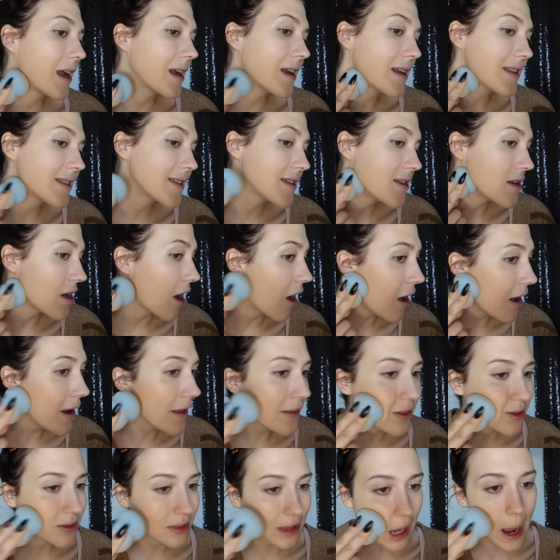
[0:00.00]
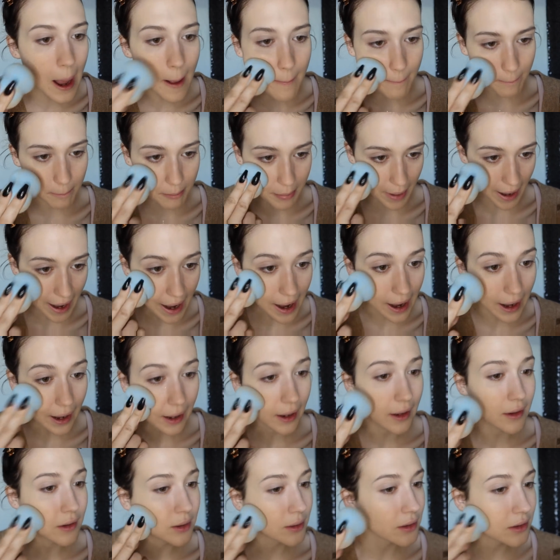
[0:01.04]
it's not that
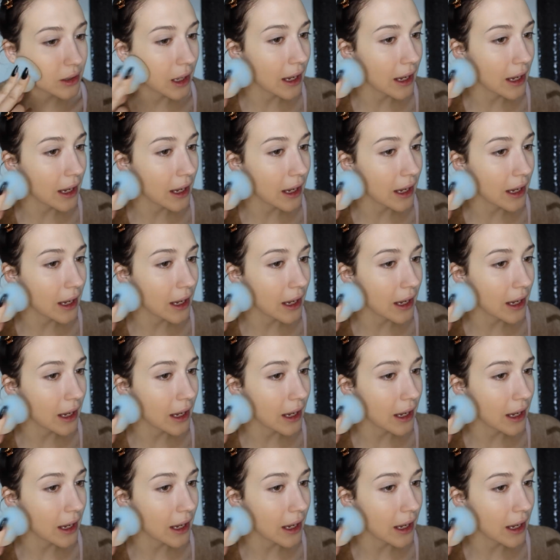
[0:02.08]
bad.